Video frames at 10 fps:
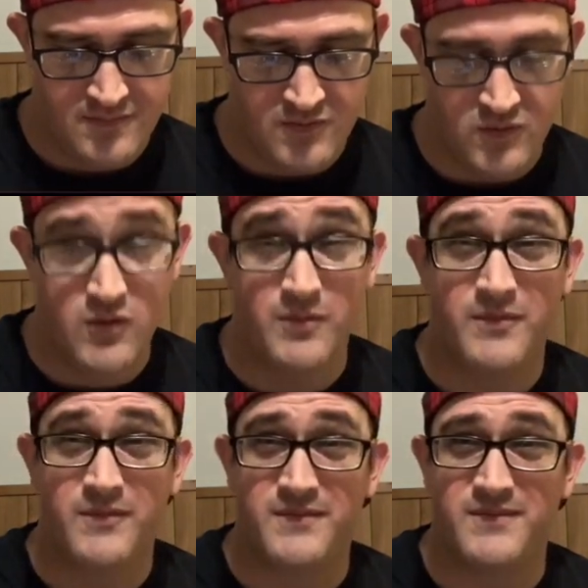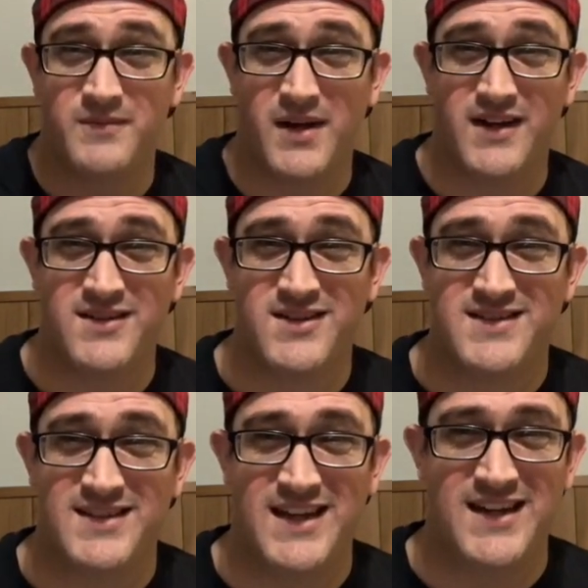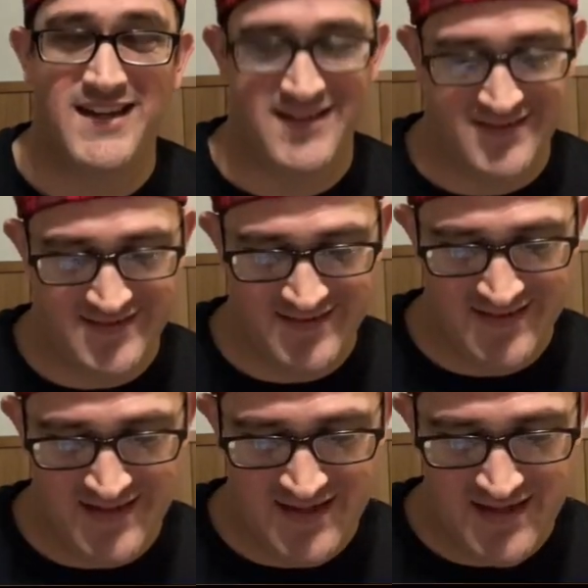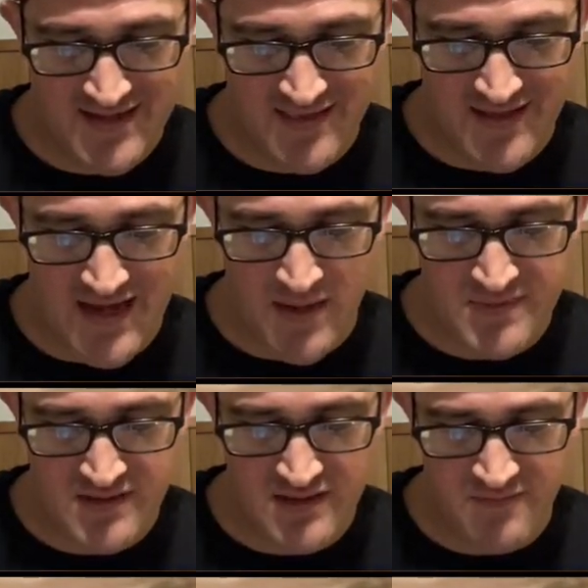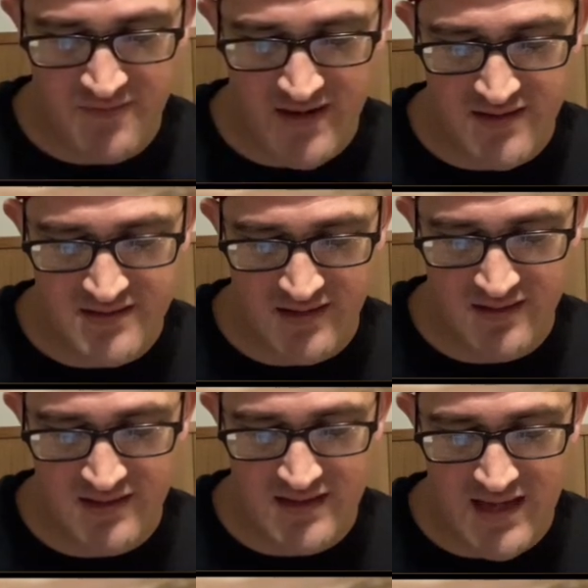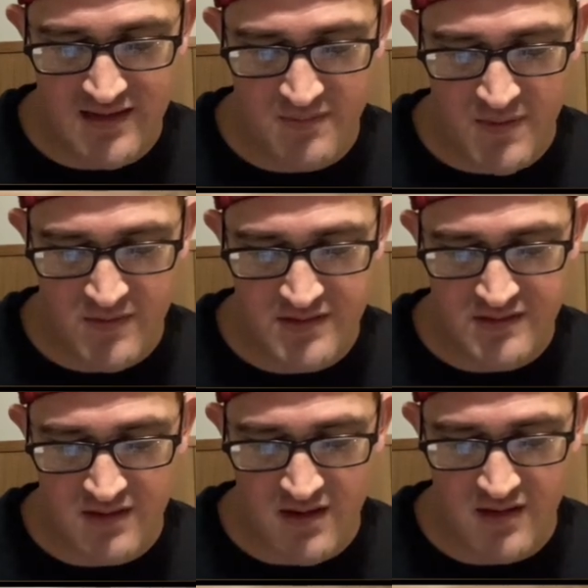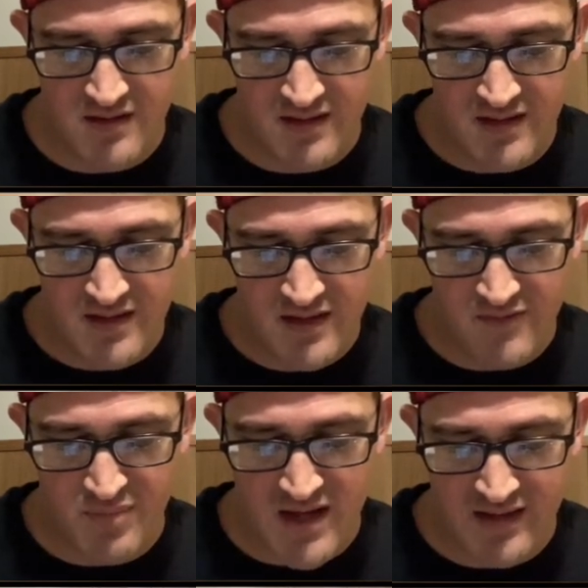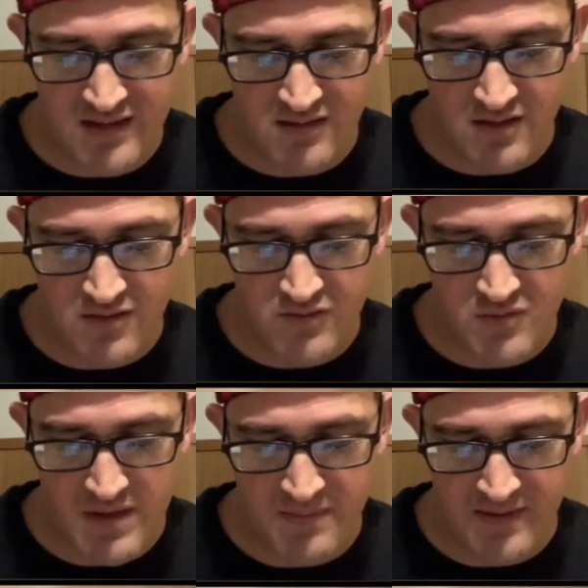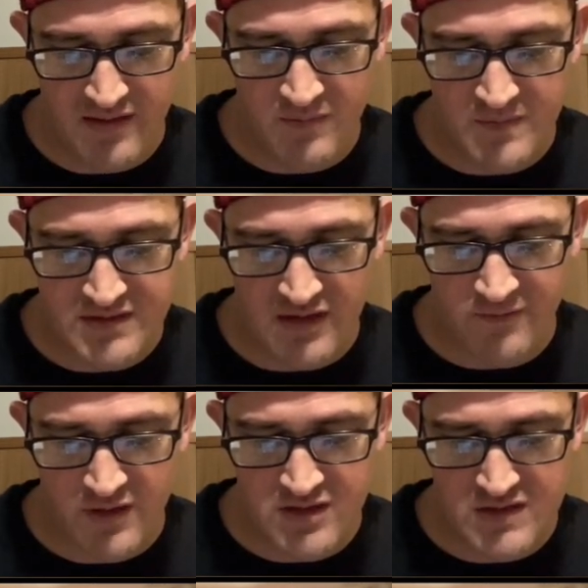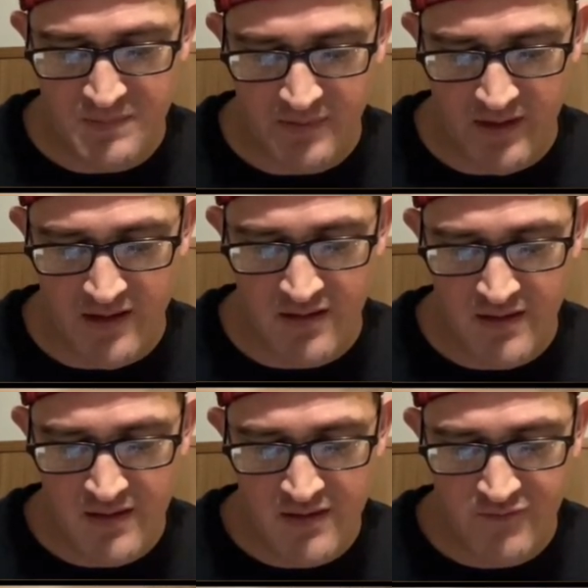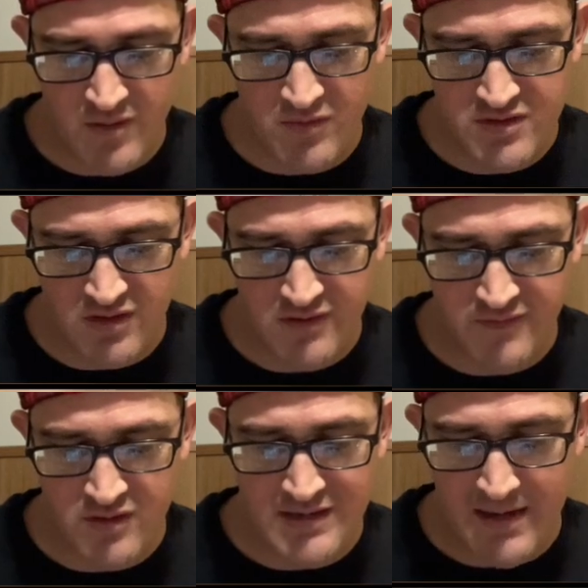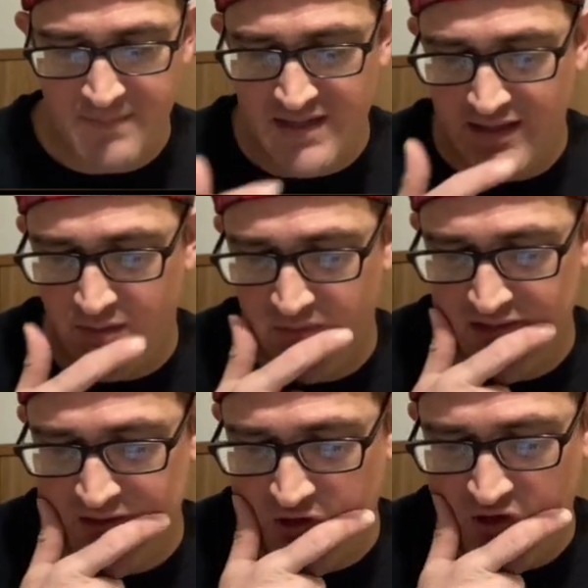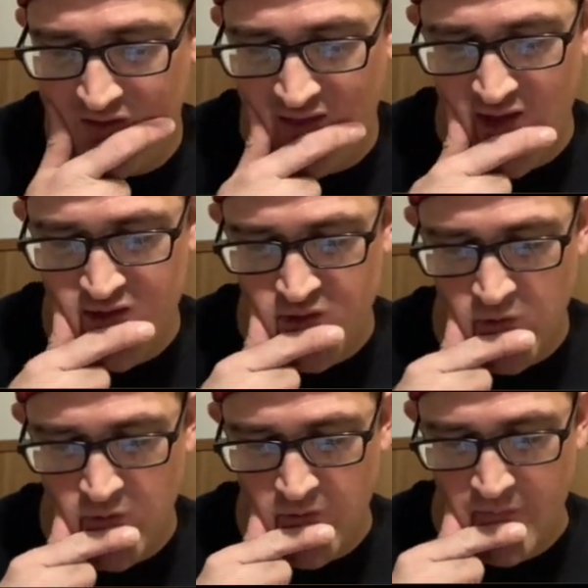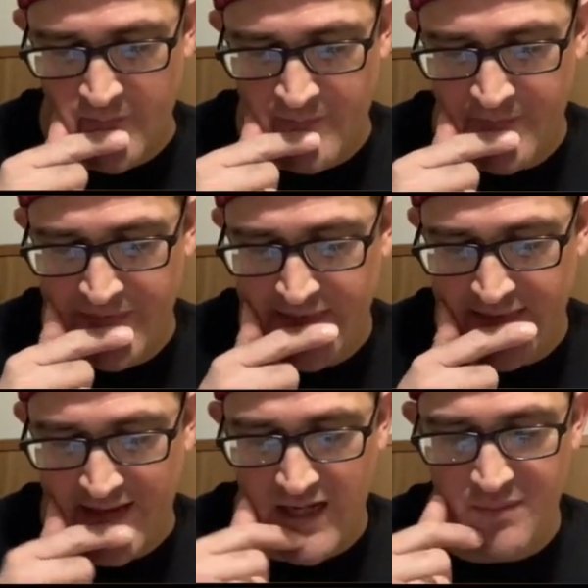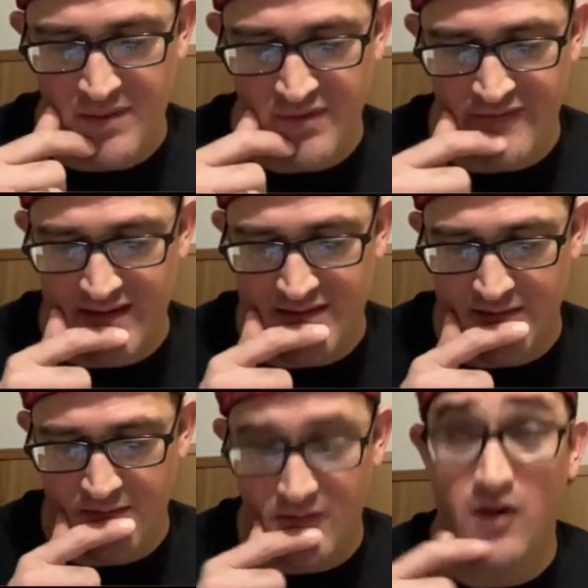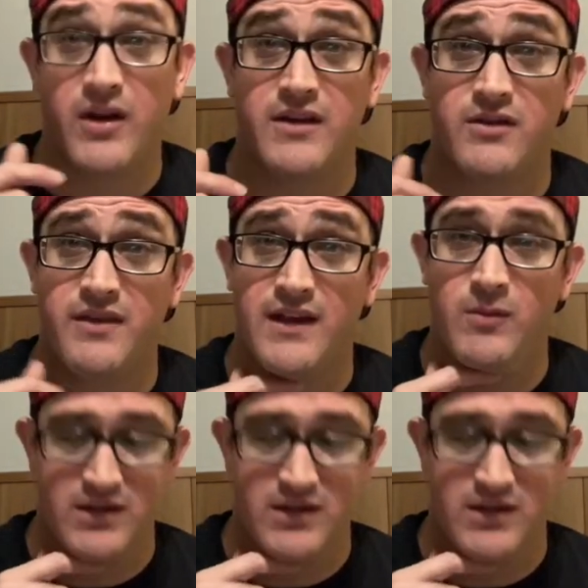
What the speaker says: Ooh, you might have just seen it. The Abstinent Pharisee. Negate opponent's card. If blocking alone, you may play Self-Righteous Prayer from reserve or top deck a Meek Lost Soul. Cannot be prevented. Okay, so I think we